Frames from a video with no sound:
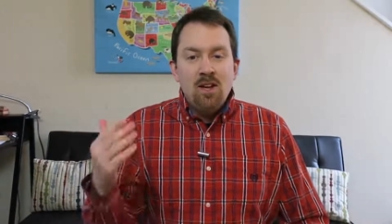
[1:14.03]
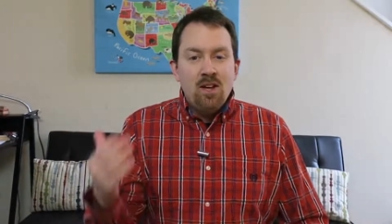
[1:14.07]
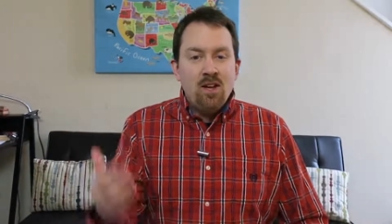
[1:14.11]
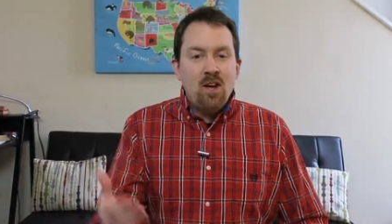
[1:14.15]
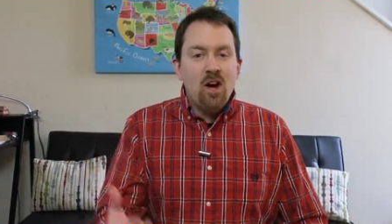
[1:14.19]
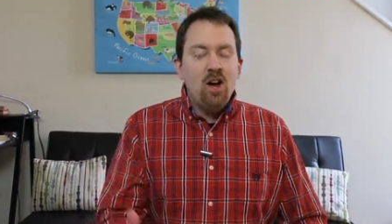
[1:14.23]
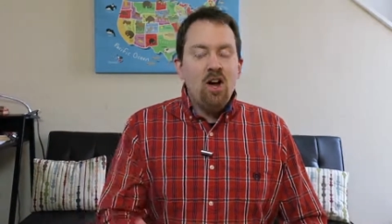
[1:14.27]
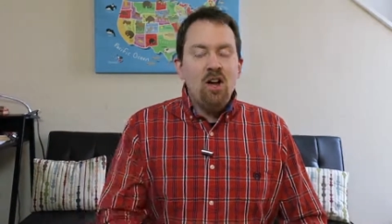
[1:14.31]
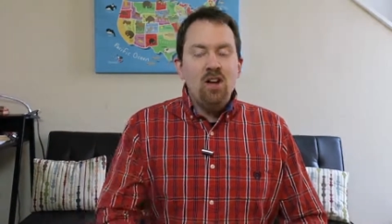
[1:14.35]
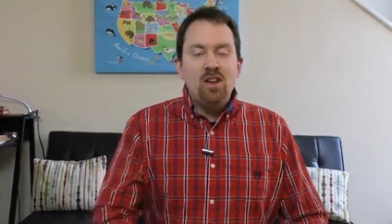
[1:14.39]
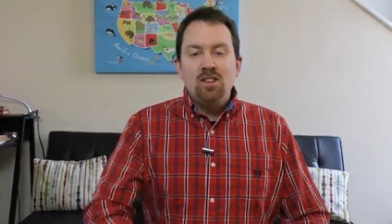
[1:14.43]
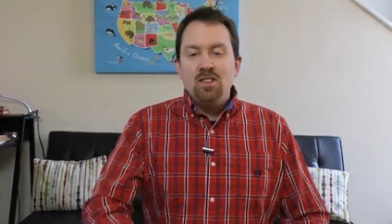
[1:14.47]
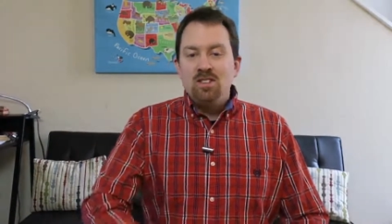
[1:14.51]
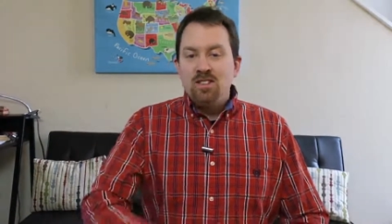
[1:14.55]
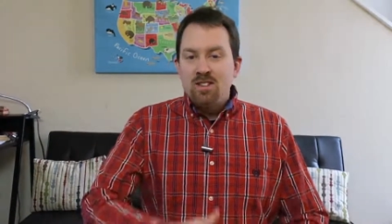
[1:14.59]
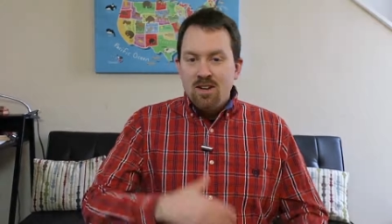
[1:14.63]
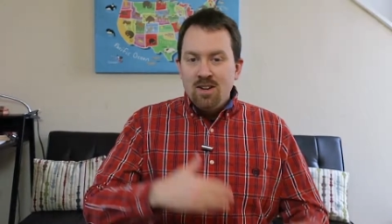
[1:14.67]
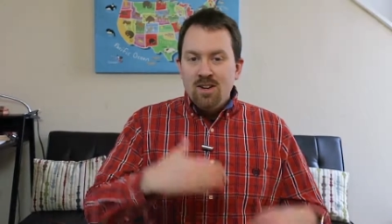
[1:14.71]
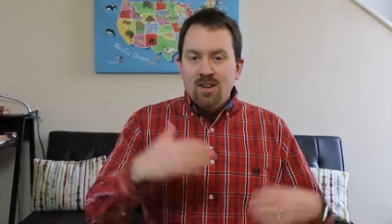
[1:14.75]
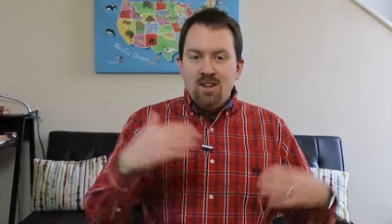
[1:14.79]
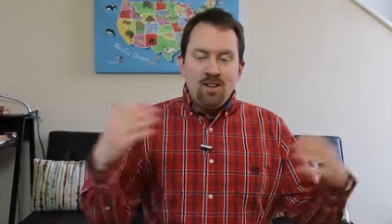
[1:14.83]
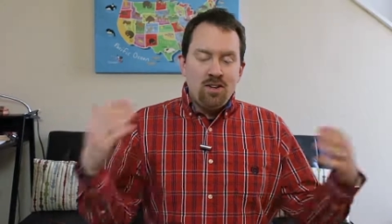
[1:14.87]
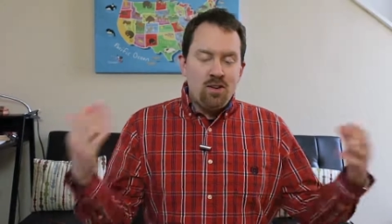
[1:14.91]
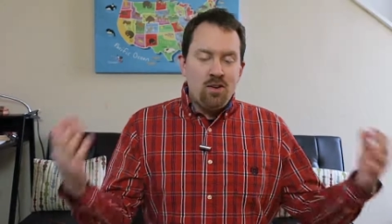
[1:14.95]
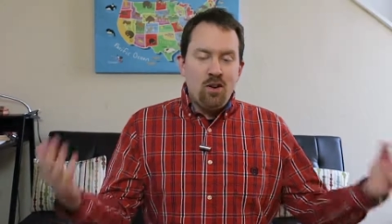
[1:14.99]
because,
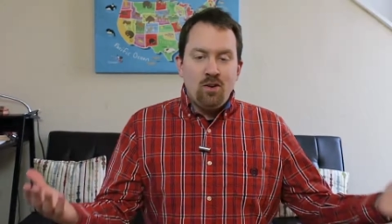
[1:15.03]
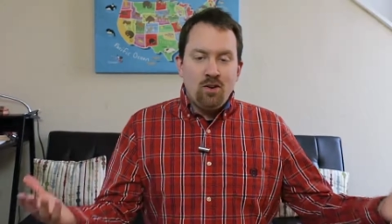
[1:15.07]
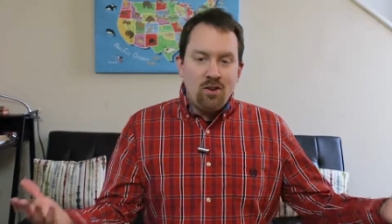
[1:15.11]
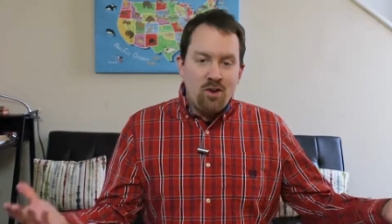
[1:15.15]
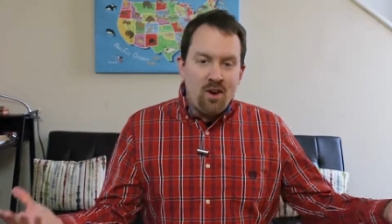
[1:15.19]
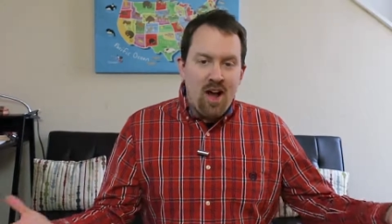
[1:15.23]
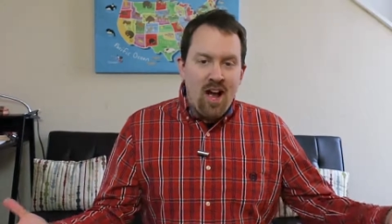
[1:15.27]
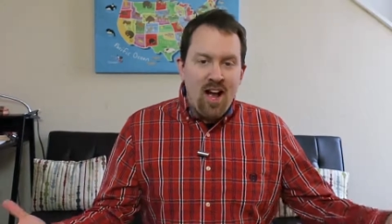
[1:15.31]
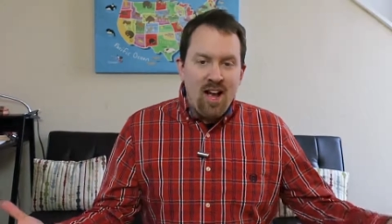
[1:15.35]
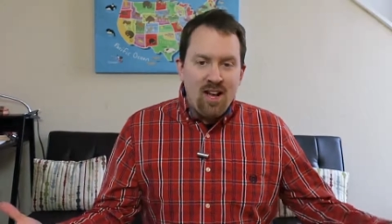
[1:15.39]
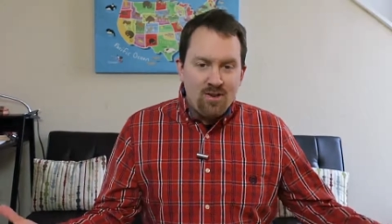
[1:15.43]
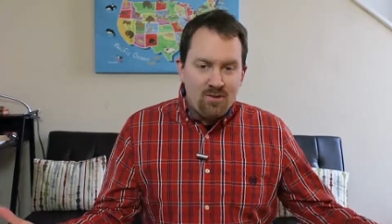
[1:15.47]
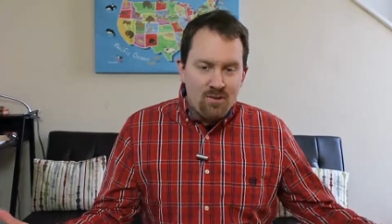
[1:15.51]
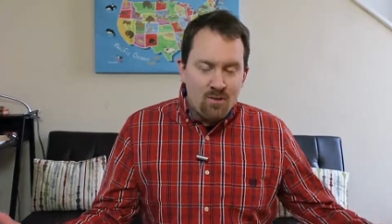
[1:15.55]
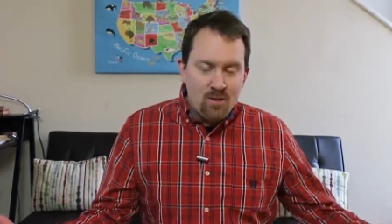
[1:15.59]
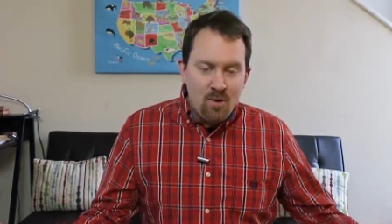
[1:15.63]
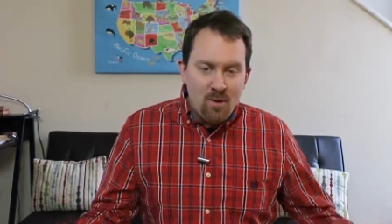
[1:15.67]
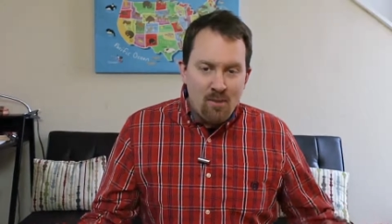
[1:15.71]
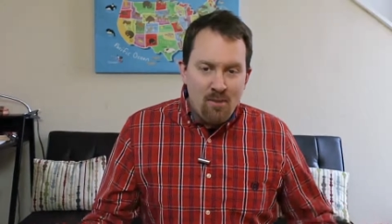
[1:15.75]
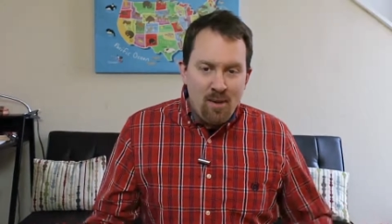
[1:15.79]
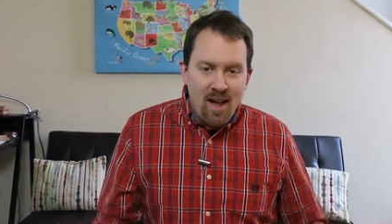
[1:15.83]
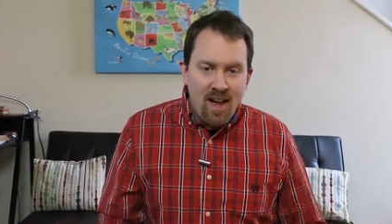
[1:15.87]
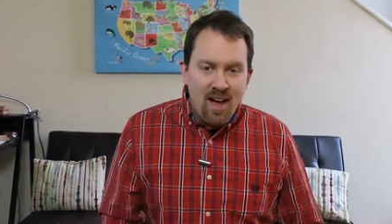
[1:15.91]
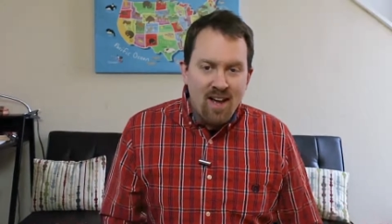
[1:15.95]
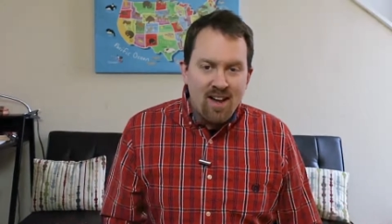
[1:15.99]
you know, your eyes will go
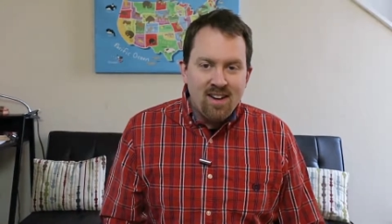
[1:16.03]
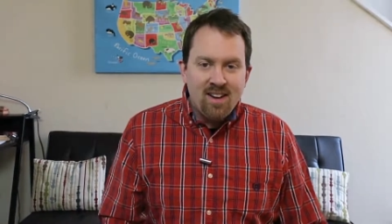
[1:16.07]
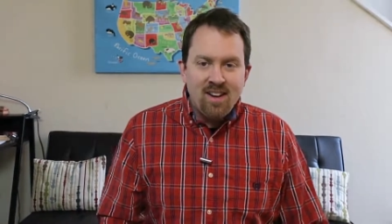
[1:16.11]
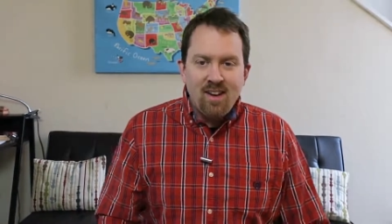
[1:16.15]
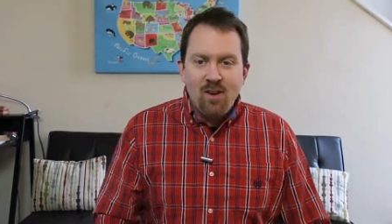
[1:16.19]
bad.